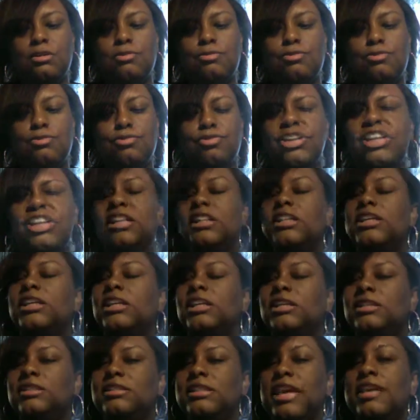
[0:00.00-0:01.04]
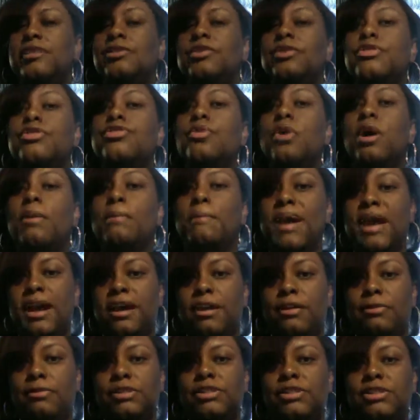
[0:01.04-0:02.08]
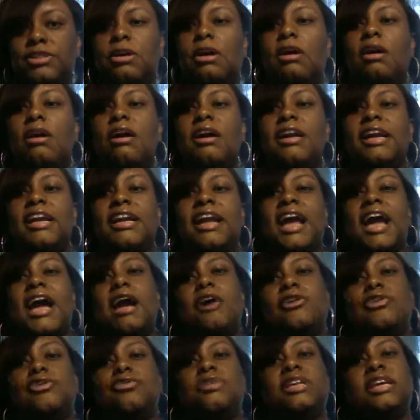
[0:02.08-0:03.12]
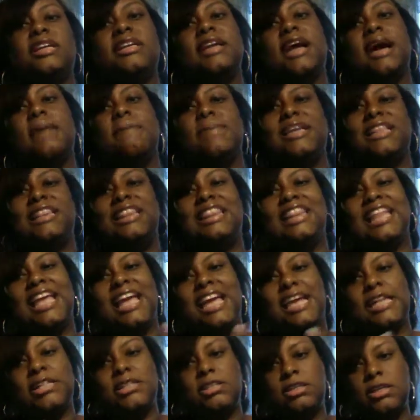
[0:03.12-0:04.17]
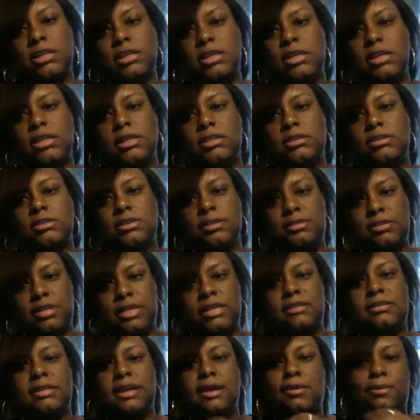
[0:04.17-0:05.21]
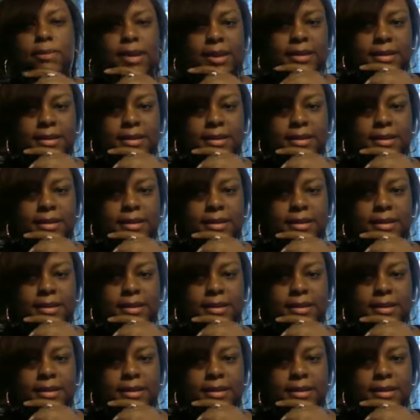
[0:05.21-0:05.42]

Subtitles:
really take the thought pattern to heart and how you cannot be led to think that way.